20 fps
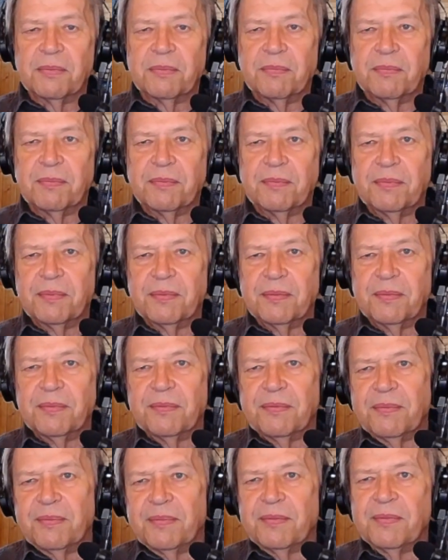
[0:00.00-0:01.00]
times of
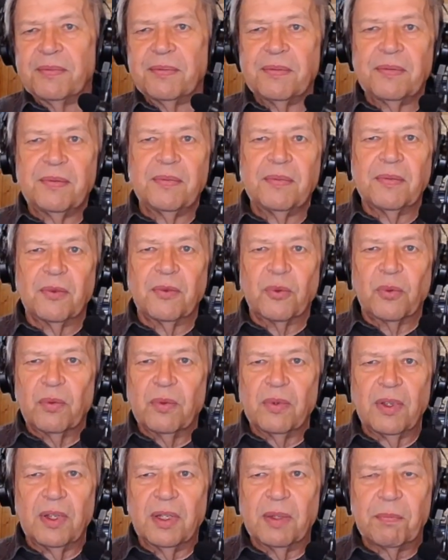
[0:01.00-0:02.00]
rejection,
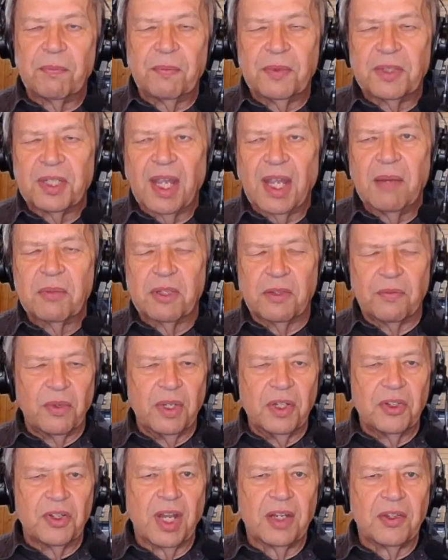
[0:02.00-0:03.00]
they're actually
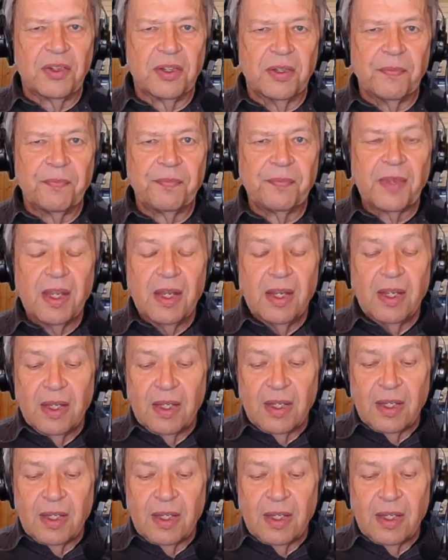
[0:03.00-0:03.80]
part of the cake.